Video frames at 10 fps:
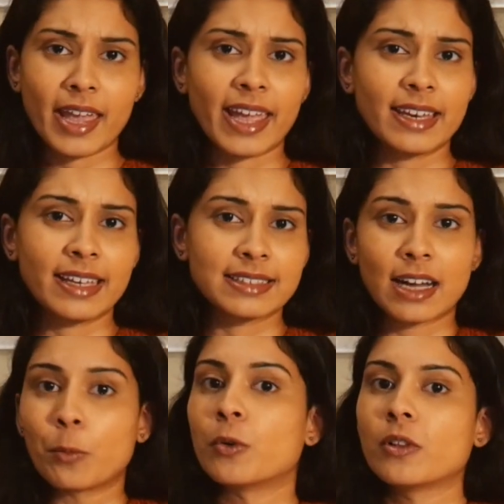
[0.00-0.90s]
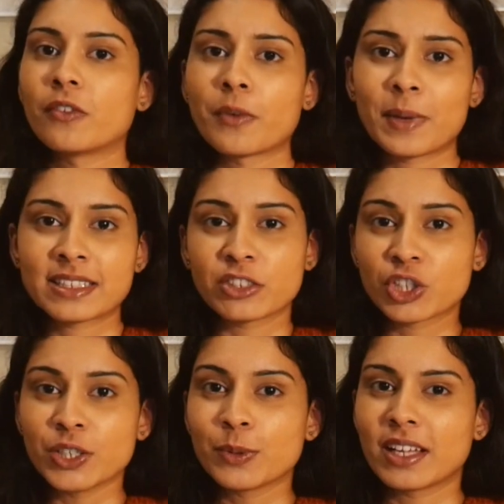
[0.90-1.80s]
An example of a message
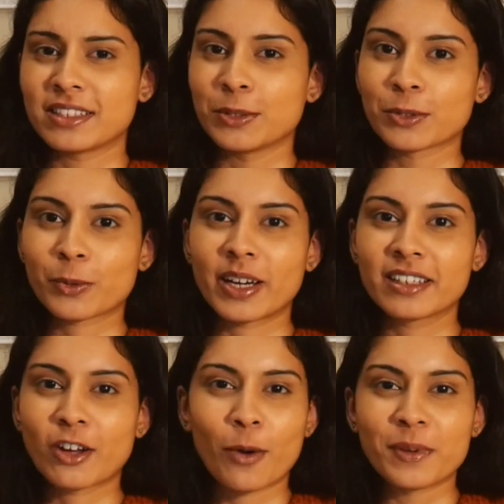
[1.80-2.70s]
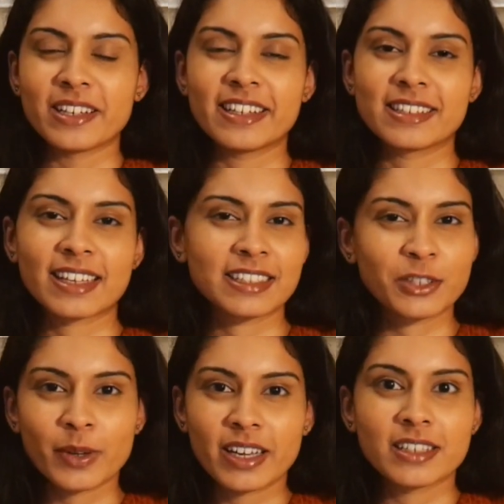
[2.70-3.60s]
queue that's used quite commonly is
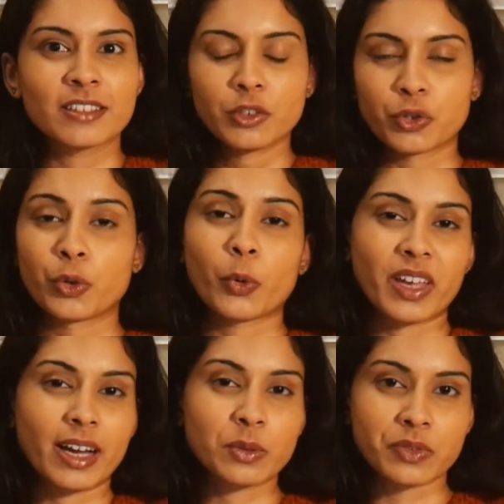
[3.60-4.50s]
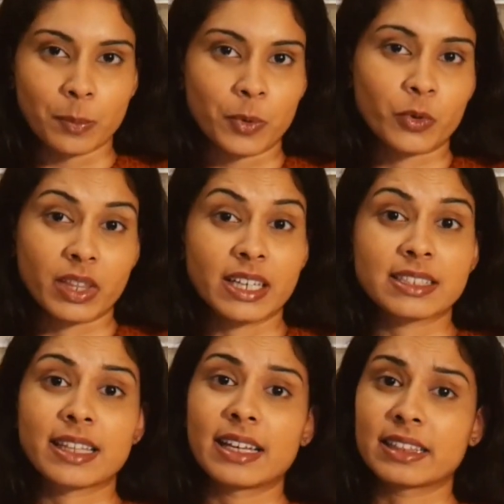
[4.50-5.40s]
SQS. So knowing how simple things
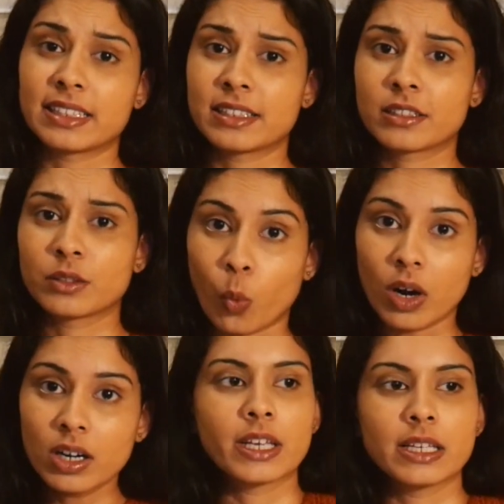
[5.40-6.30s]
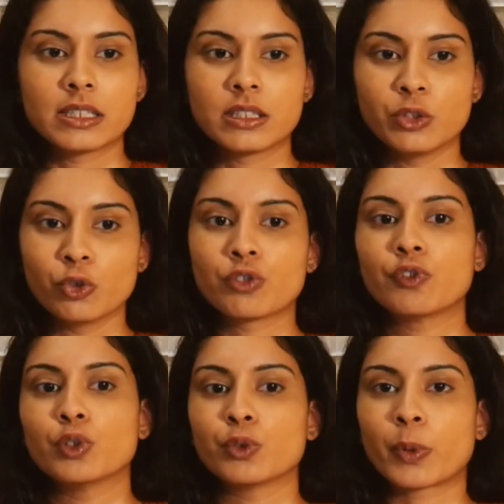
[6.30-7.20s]
like this work is
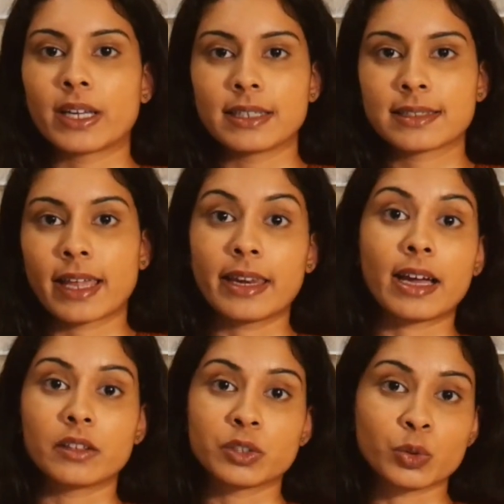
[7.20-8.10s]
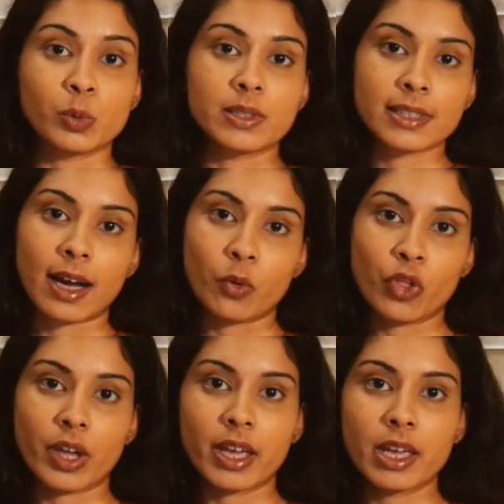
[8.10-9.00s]
useful to understand other tools out there.